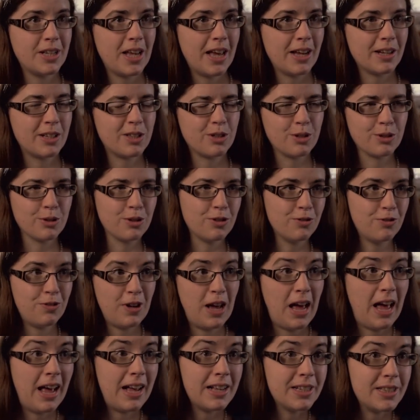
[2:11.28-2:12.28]
text sort of
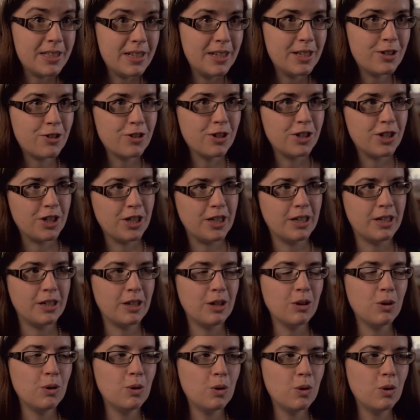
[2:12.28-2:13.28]
as
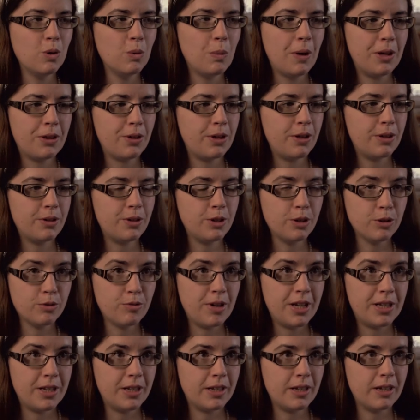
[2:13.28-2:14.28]
literature or whether you're
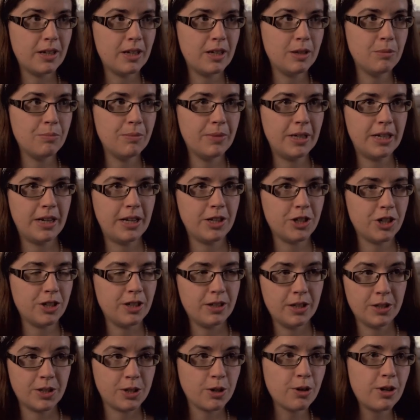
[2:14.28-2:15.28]
reading an
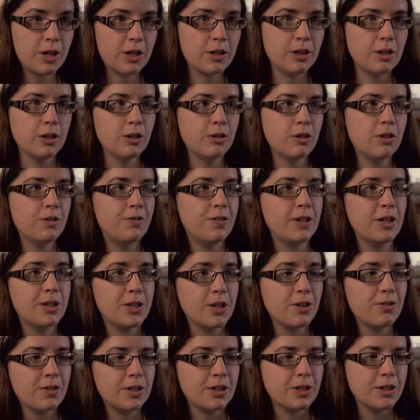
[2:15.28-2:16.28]
ancient historical or a
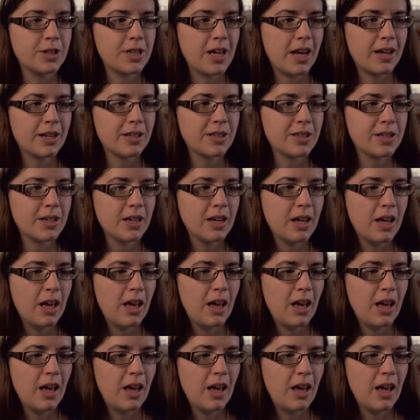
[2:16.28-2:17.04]
philosophical text,